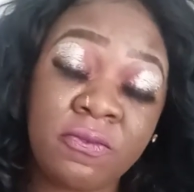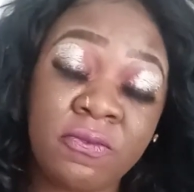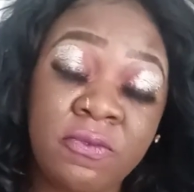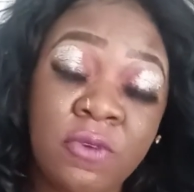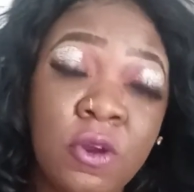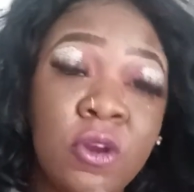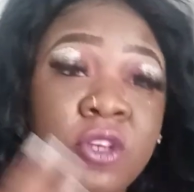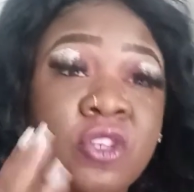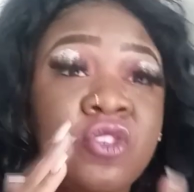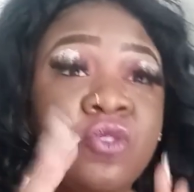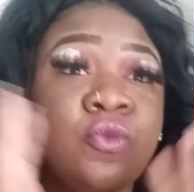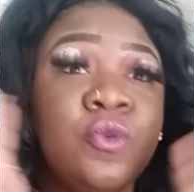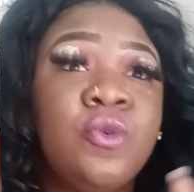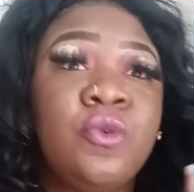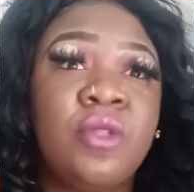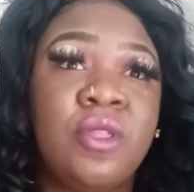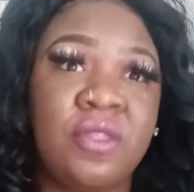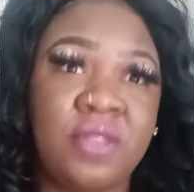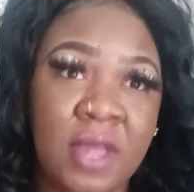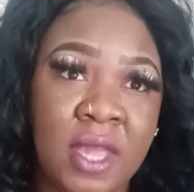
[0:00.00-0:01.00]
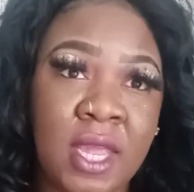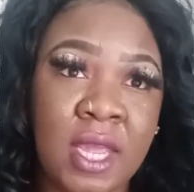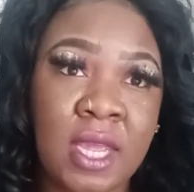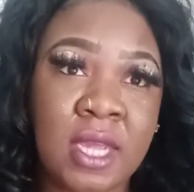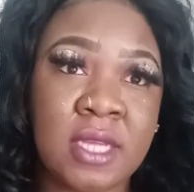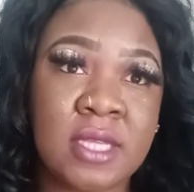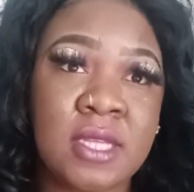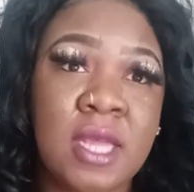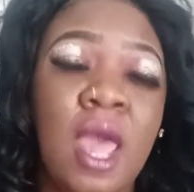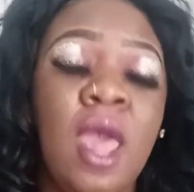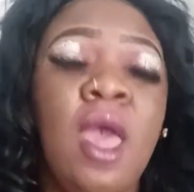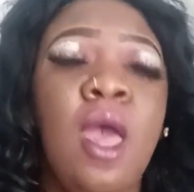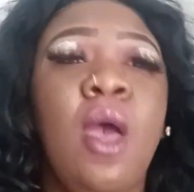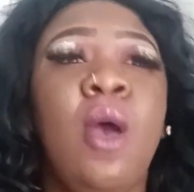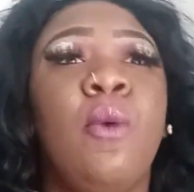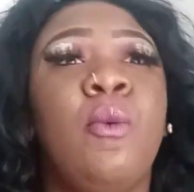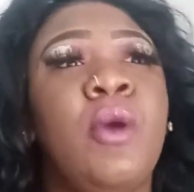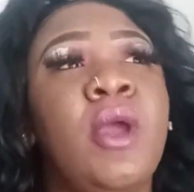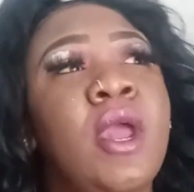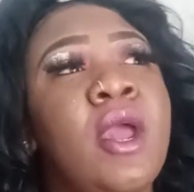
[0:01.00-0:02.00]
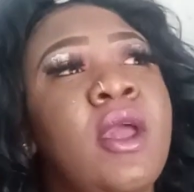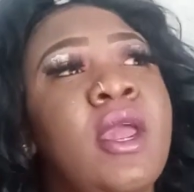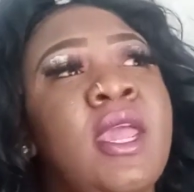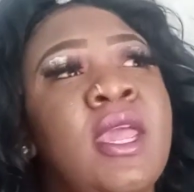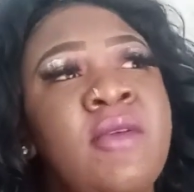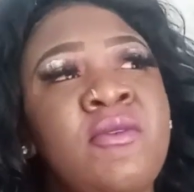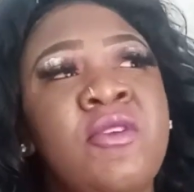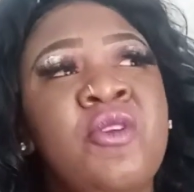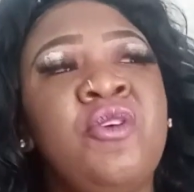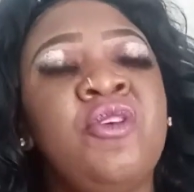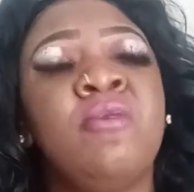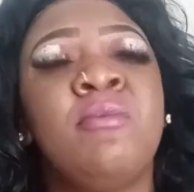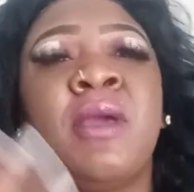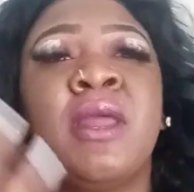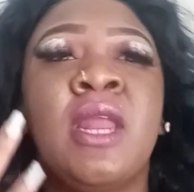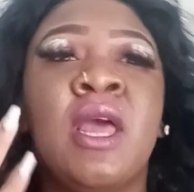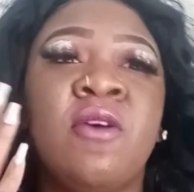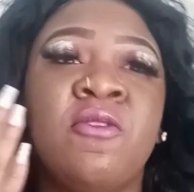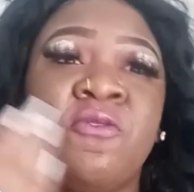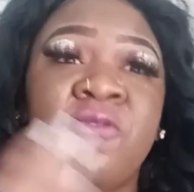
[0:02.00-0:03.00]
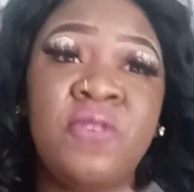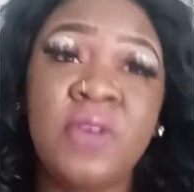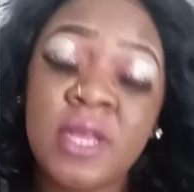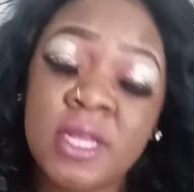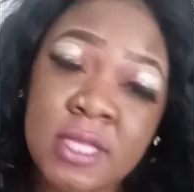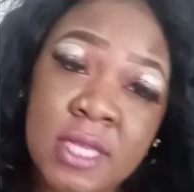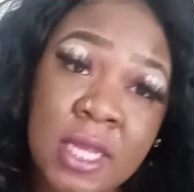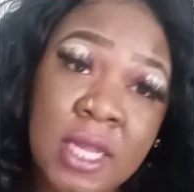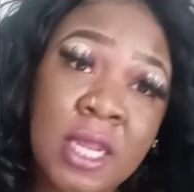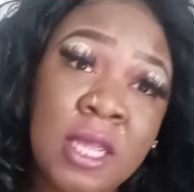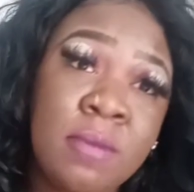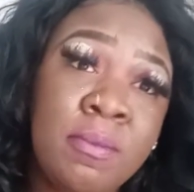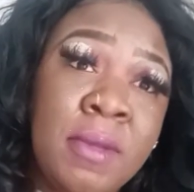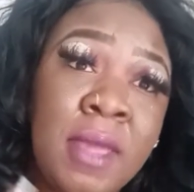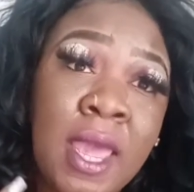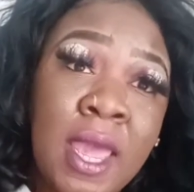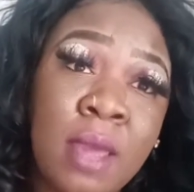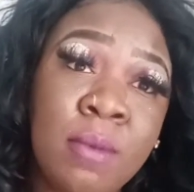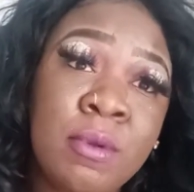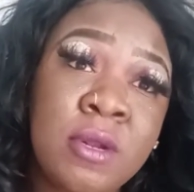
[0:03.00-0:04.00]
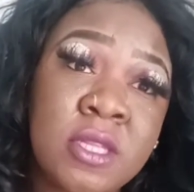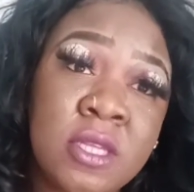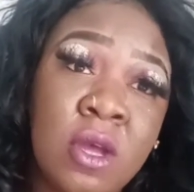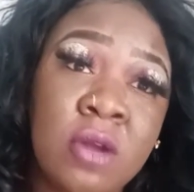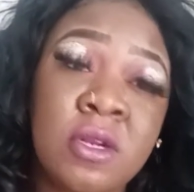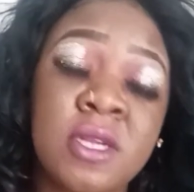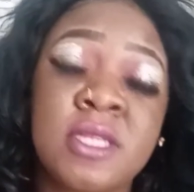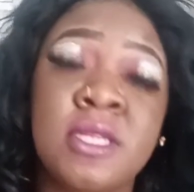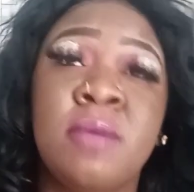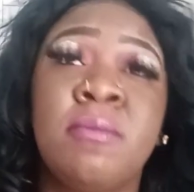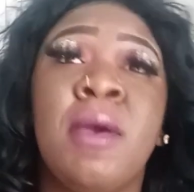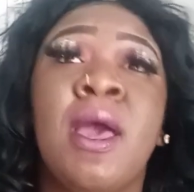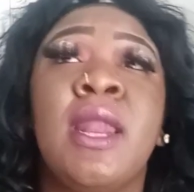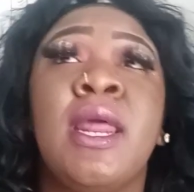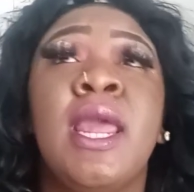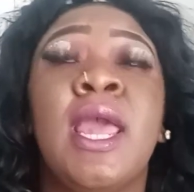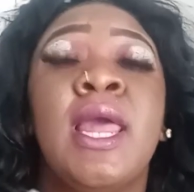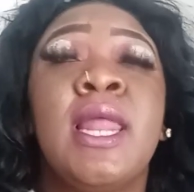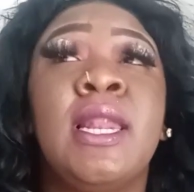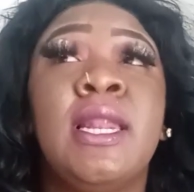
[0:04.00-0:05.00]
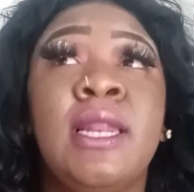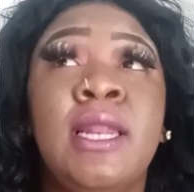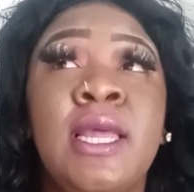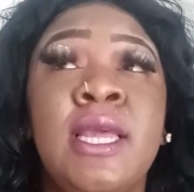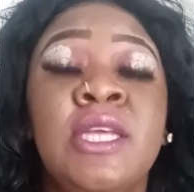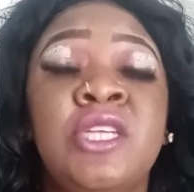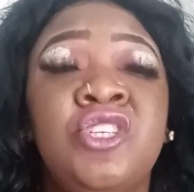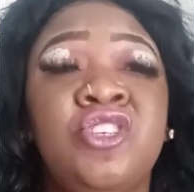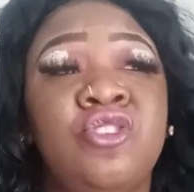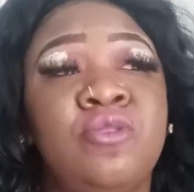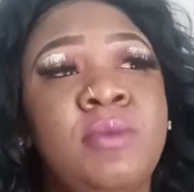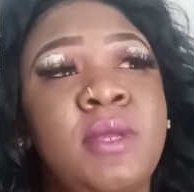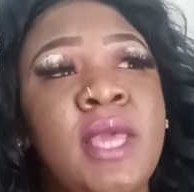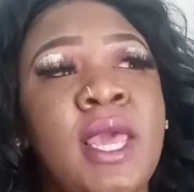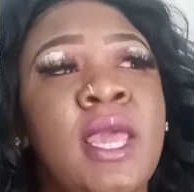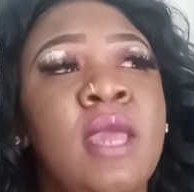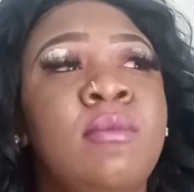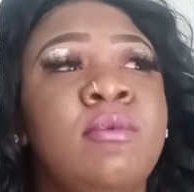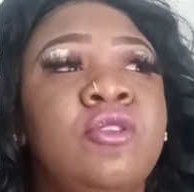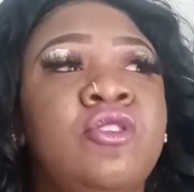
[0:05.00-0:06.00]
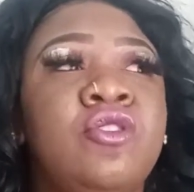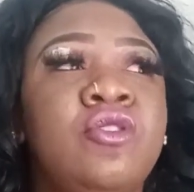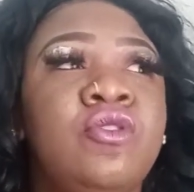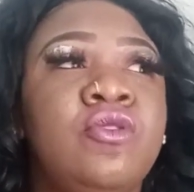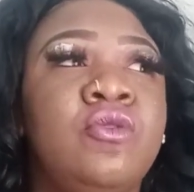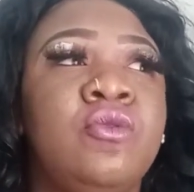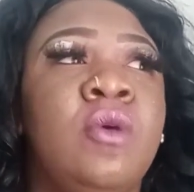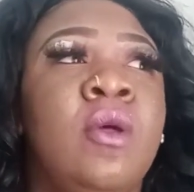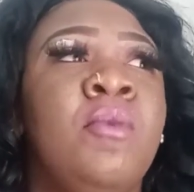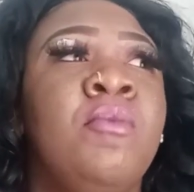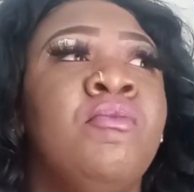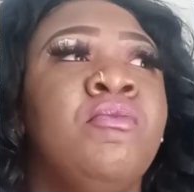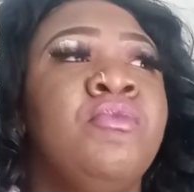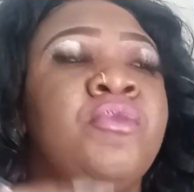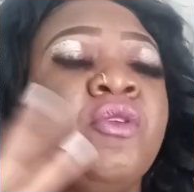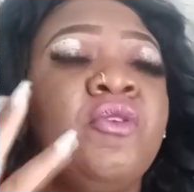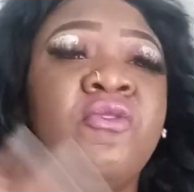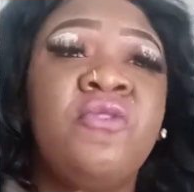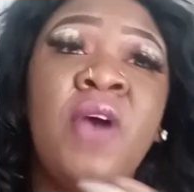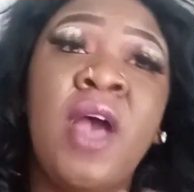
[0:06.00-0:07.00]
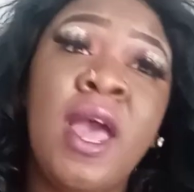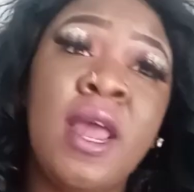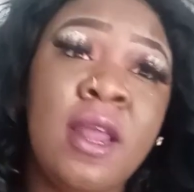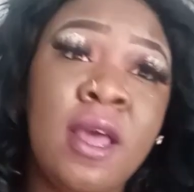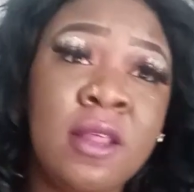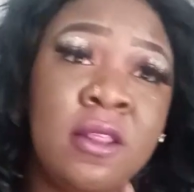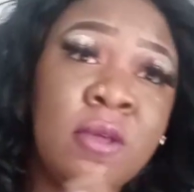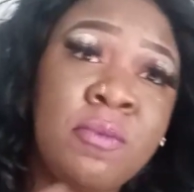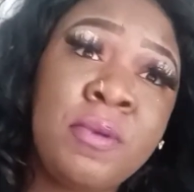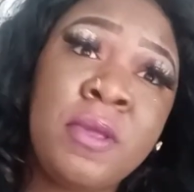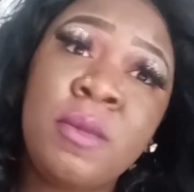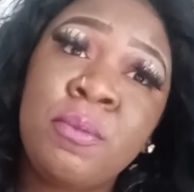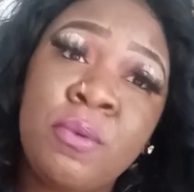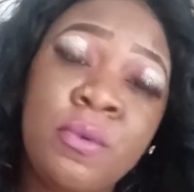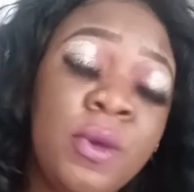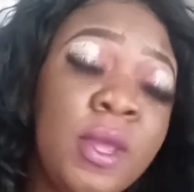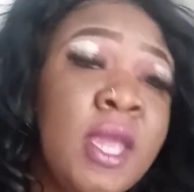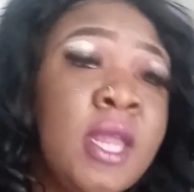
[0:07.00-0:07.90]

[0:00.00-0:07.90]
virtual things where even though you might not physically be able to talk to somebody, at least you'll be able to find other people